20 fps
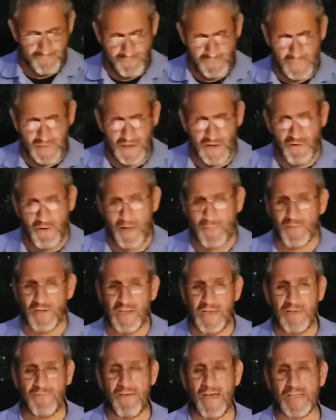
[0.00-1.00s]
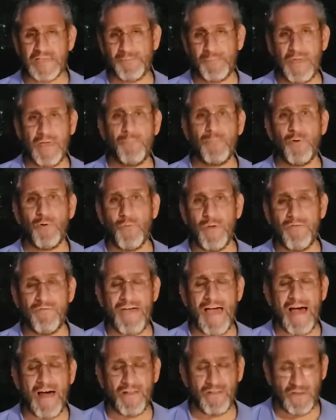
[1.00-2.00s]
you know, I believe as people we
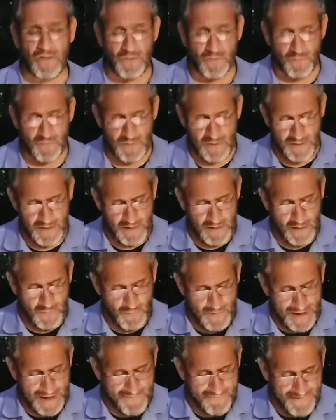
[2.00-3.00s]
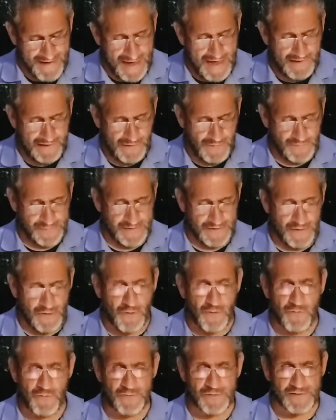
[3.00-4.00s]
value, we have values, and
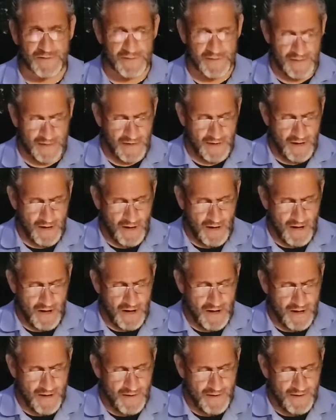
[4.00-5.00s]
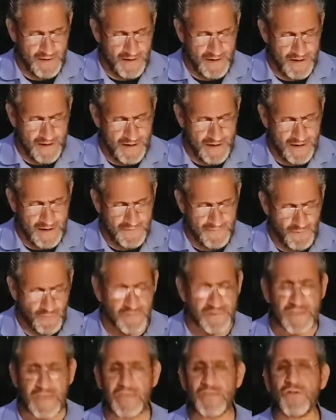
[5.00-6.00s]
those are, are
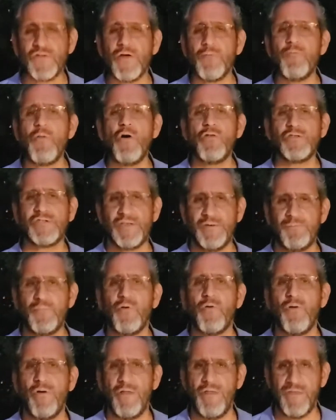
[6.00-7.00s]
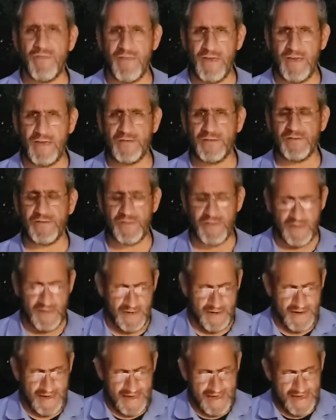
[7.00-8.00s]
those things are the most important things
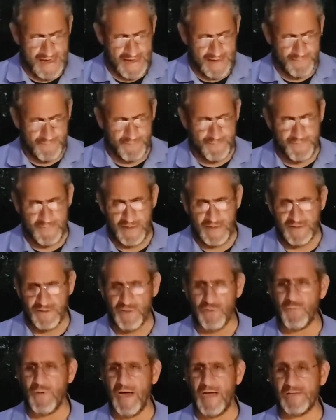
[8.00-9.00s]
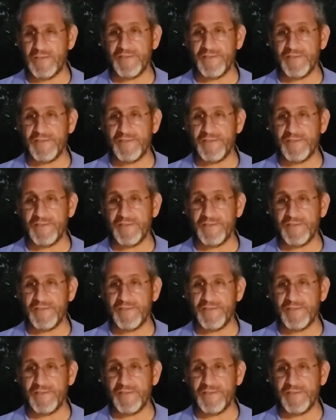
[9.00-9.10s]
um, to us,